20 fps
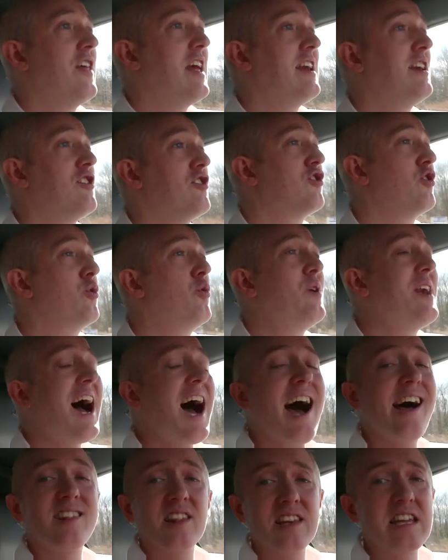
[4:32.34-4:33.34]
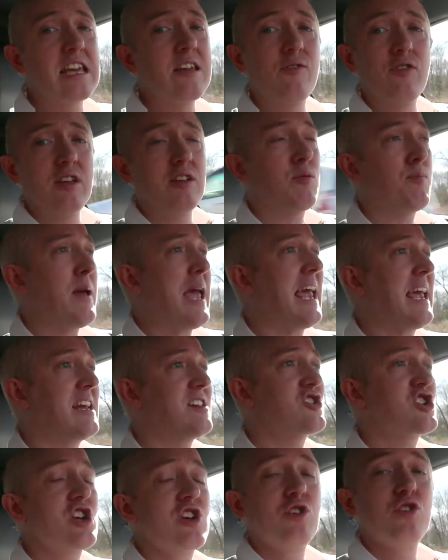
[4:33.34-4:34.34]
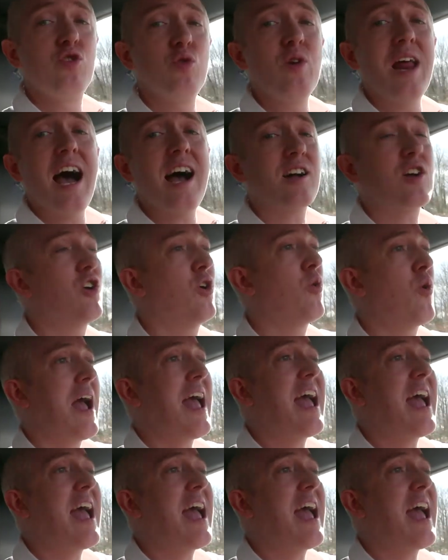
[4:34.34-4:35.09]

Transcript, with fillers: then do not leave this page. Do not go